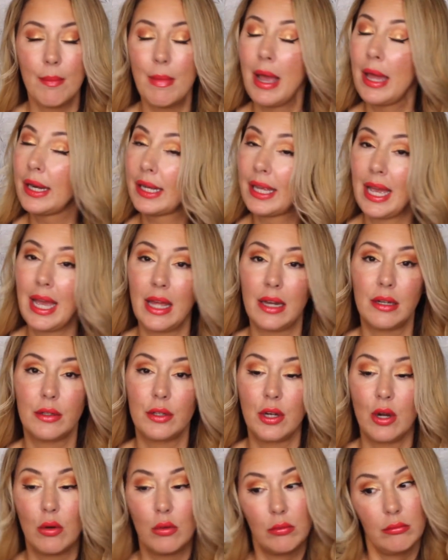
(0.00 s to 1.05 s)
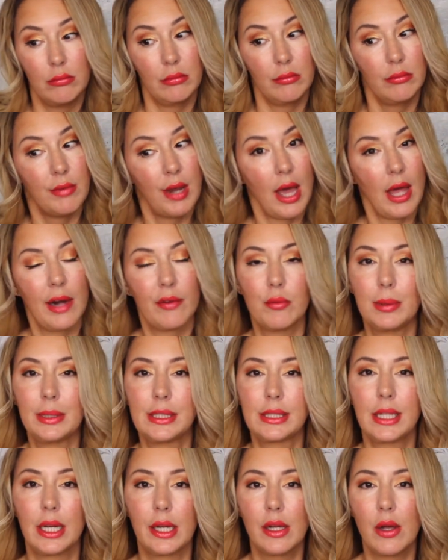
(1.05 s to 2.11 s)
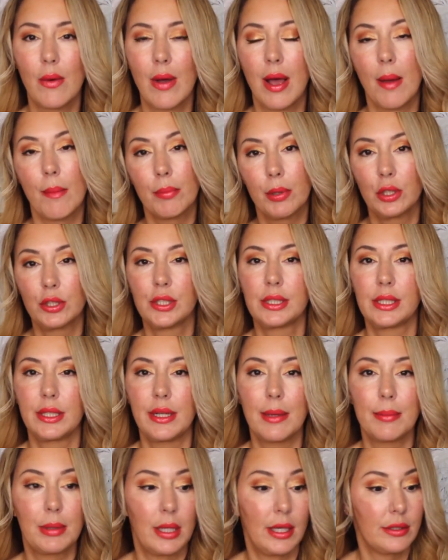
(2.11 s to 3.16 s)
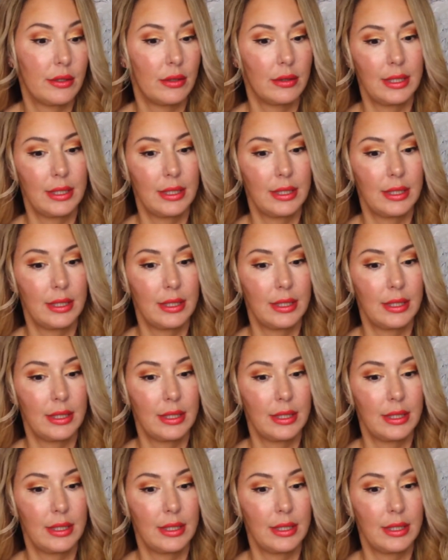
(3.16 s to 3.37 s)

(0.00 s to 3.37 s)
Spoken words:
And again, you know, not everybody's going to go out and purchase a nebulizer.